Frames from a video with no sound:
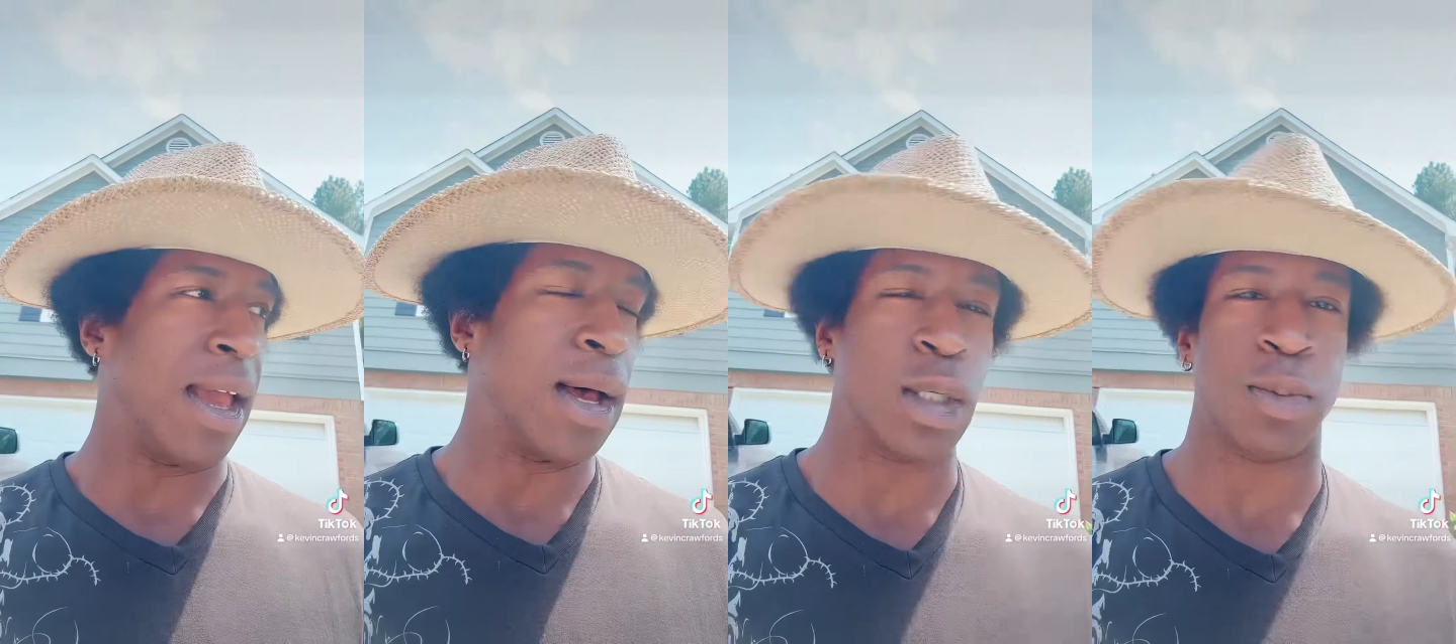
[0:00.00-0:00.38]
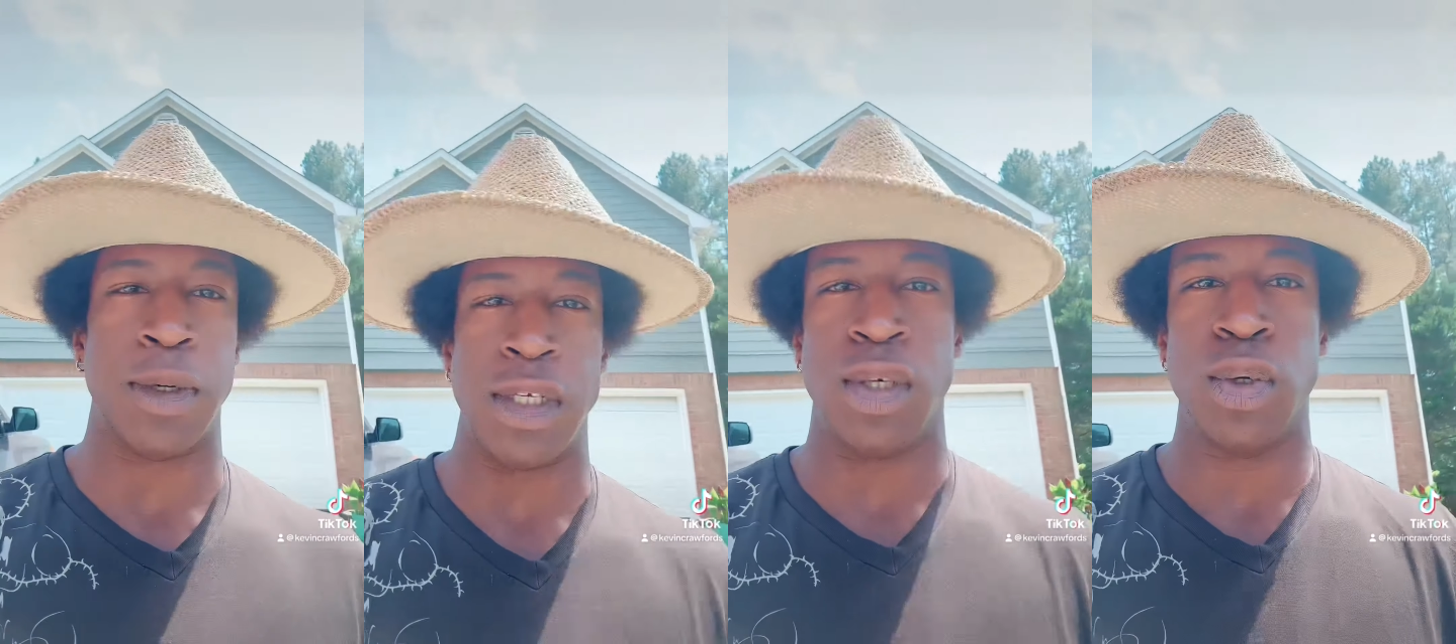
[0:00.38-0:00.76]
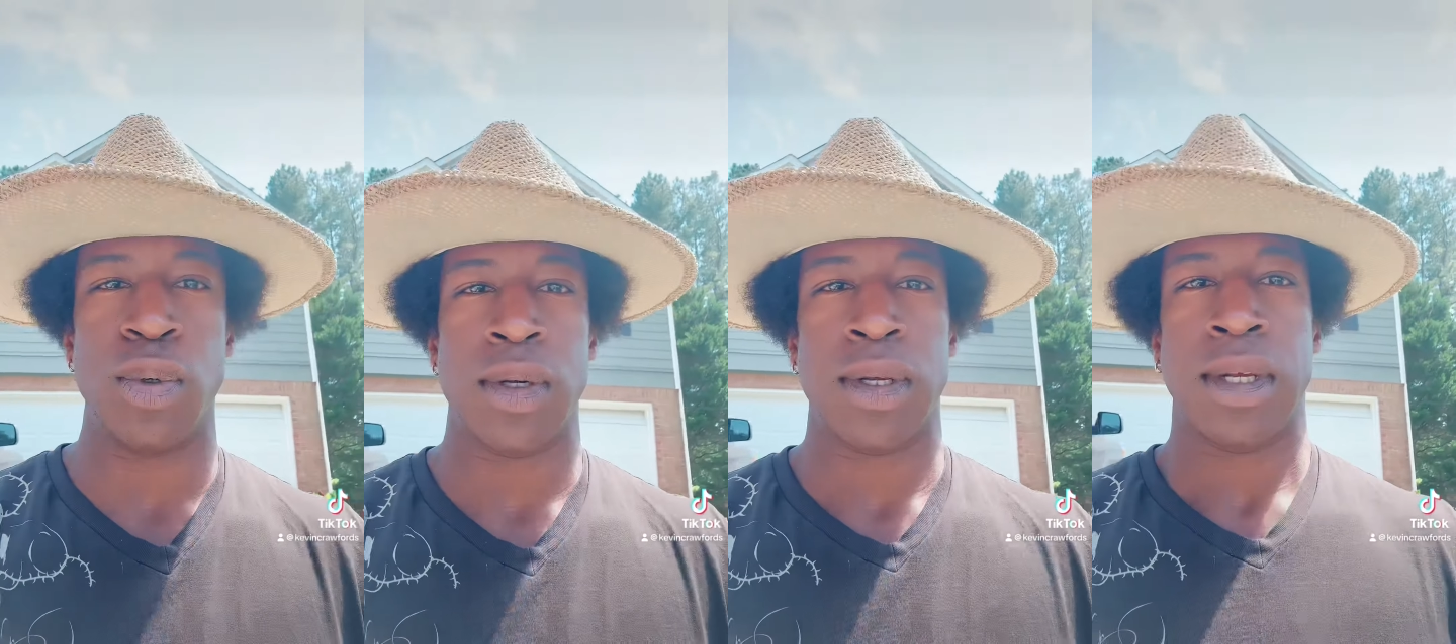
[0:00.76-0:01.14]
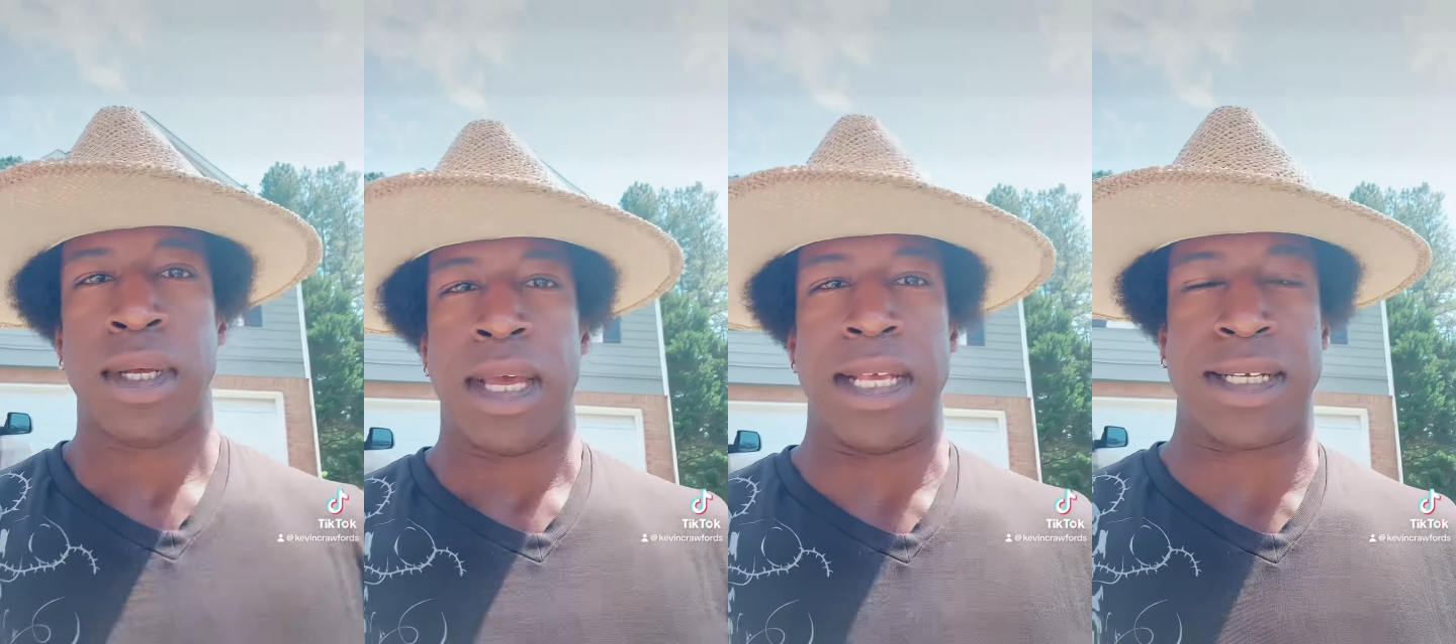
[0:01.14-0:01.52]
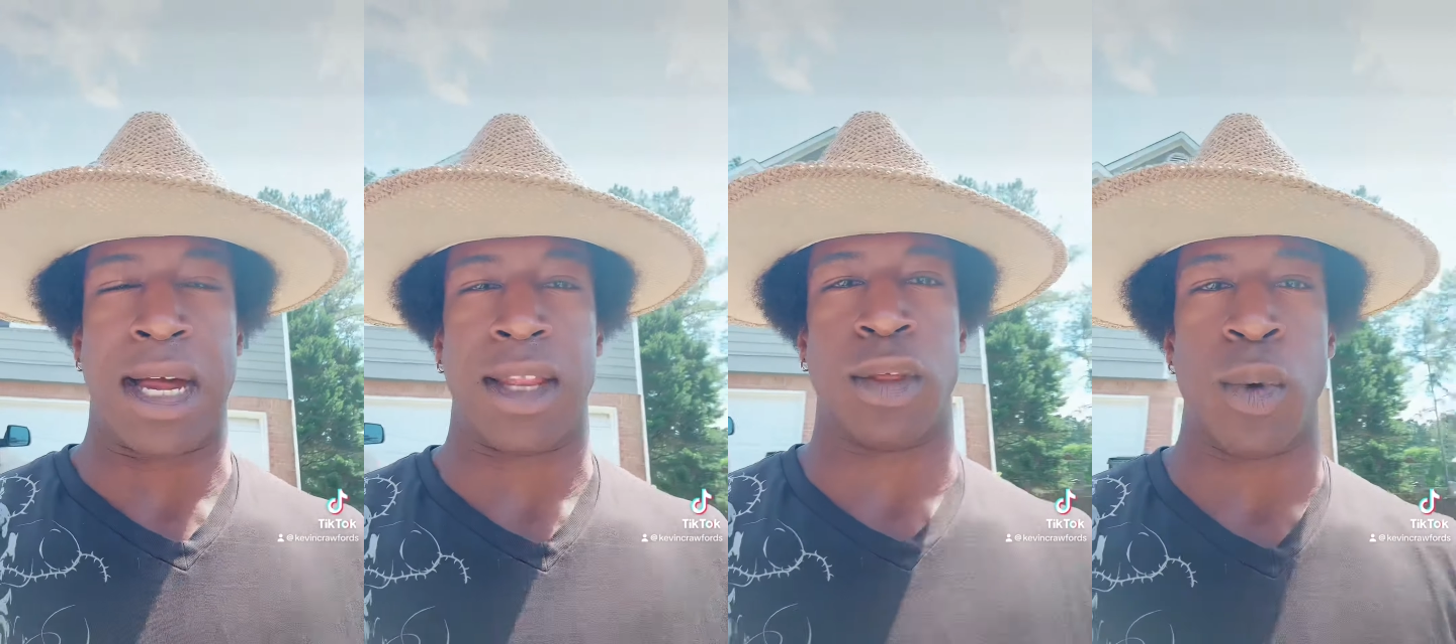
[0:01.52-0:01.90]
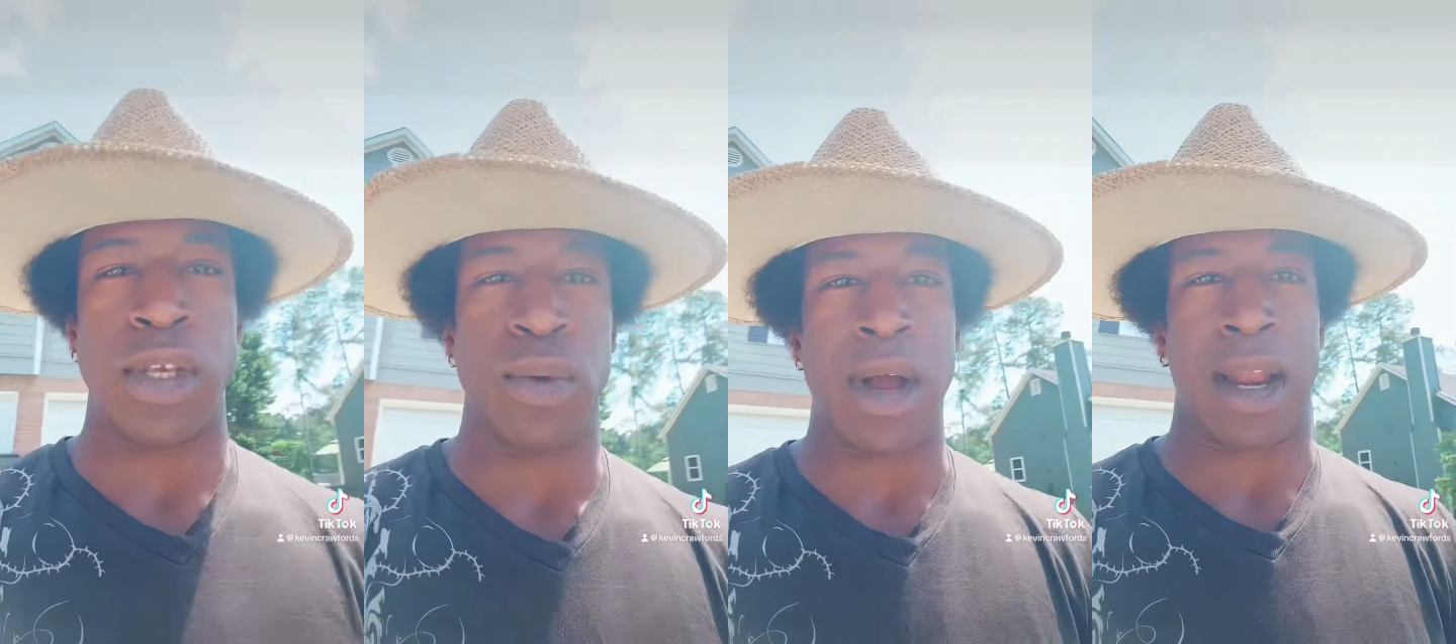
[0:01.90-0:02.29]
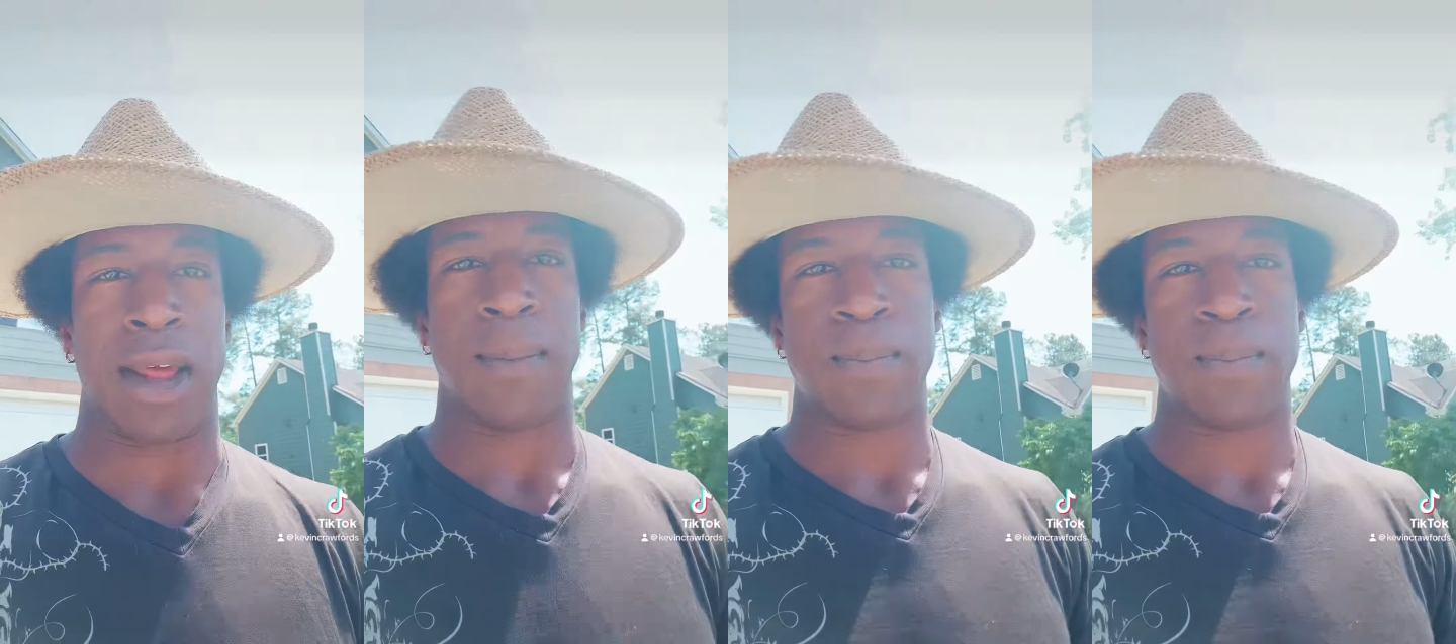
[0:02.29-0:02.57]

else but you has got it the way you got it.